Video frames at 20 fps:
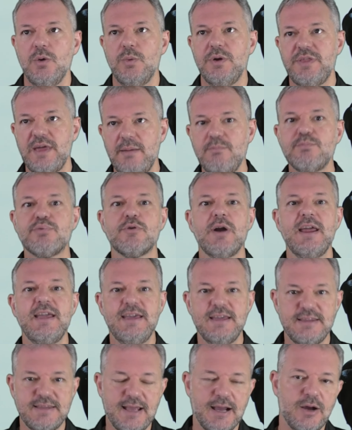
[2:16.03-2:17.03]
We then
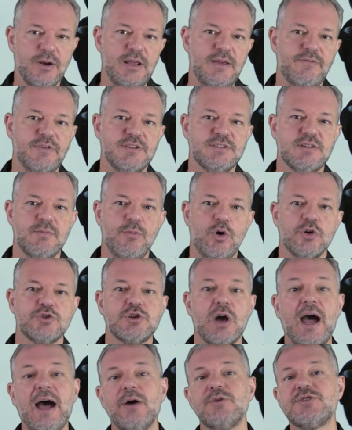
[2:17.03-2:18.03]
break it down even to more.
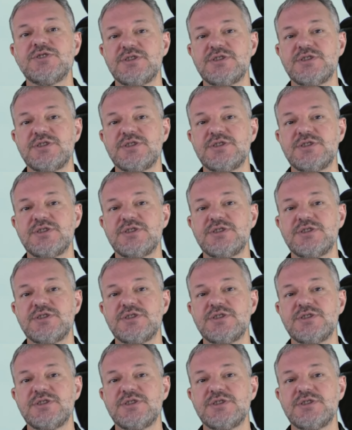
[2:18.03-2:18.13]
So how